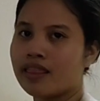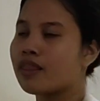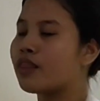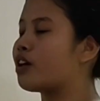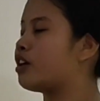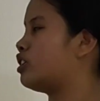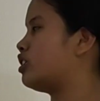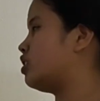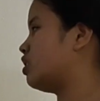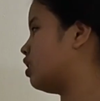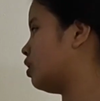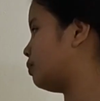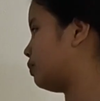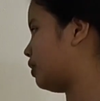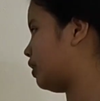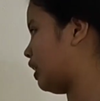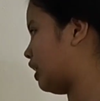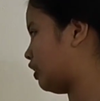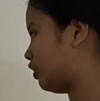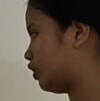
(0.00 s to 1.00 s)
the
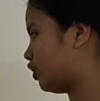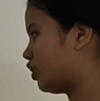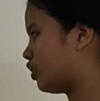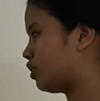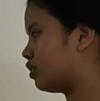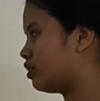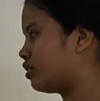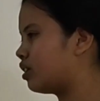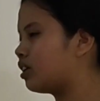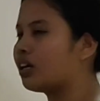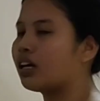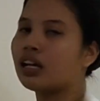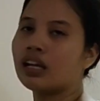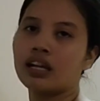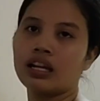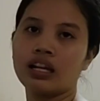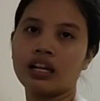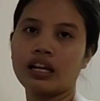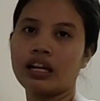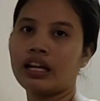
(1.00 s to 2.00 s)
denominators.
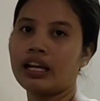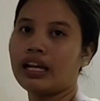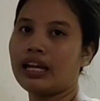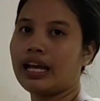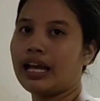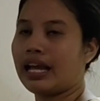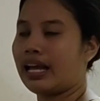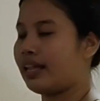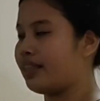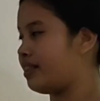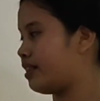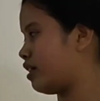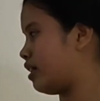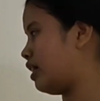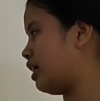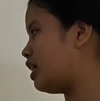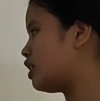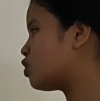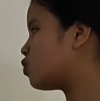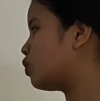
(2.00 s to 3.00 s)
And the
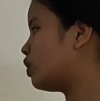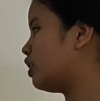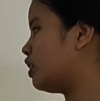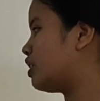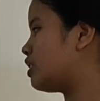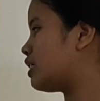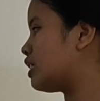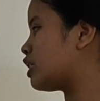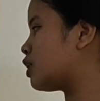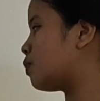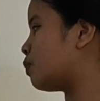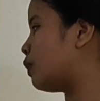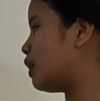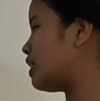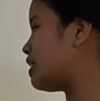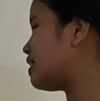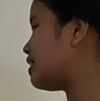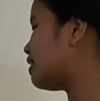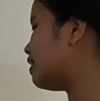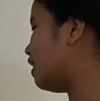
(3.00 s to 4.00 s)
last one is
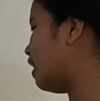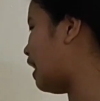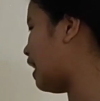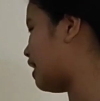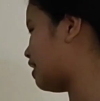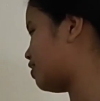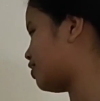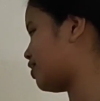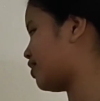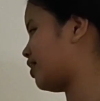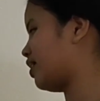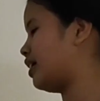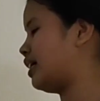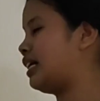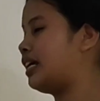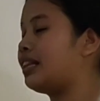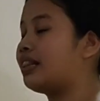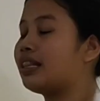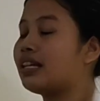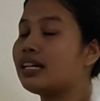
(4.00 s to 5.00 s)
express the answer
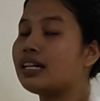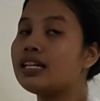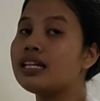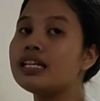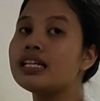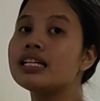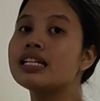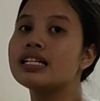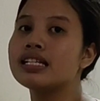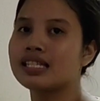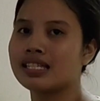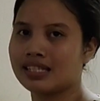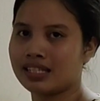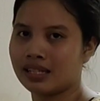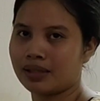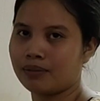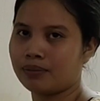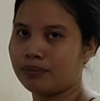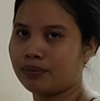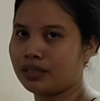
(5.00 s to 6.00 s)
in the
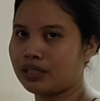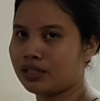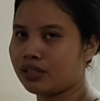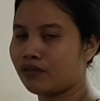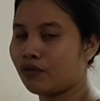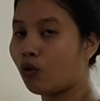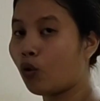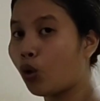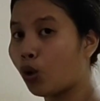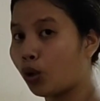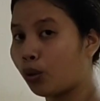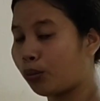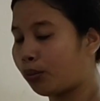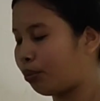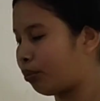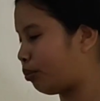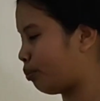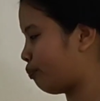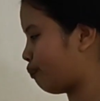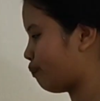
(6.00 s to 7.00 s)
simplest form.
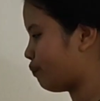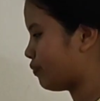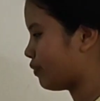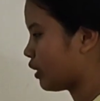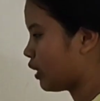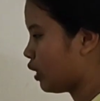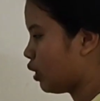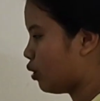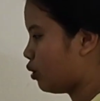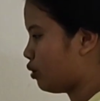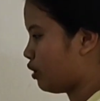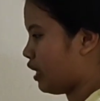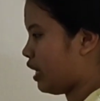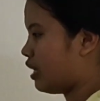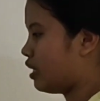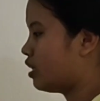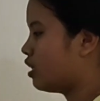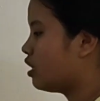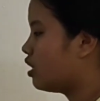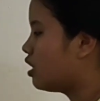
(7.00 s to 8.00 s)

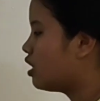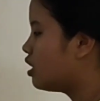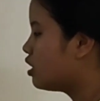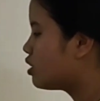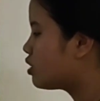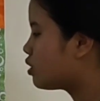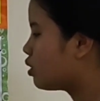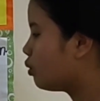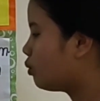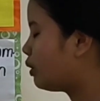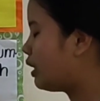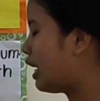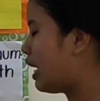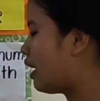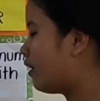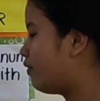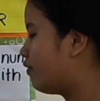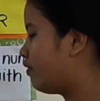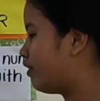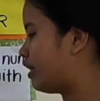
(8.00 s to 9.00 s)
Okay, so we
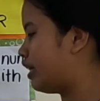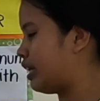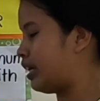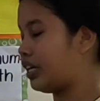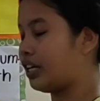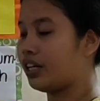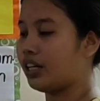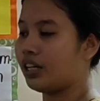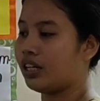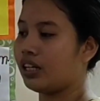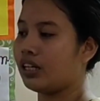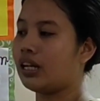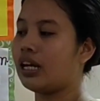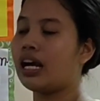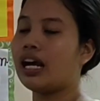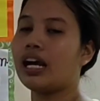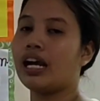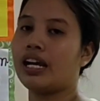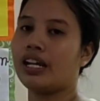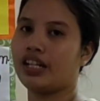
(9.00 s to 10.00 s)
have here
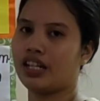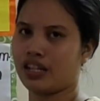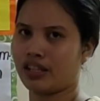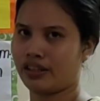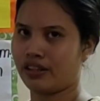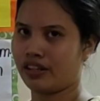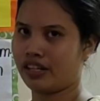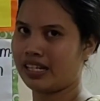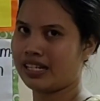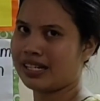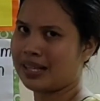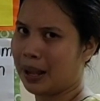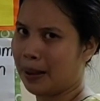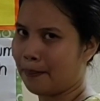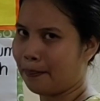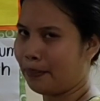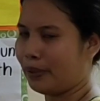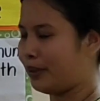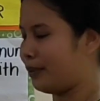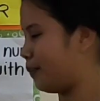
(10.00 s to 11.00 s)
another
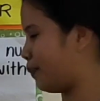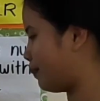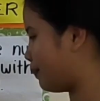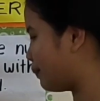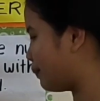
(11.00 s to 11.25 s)
example.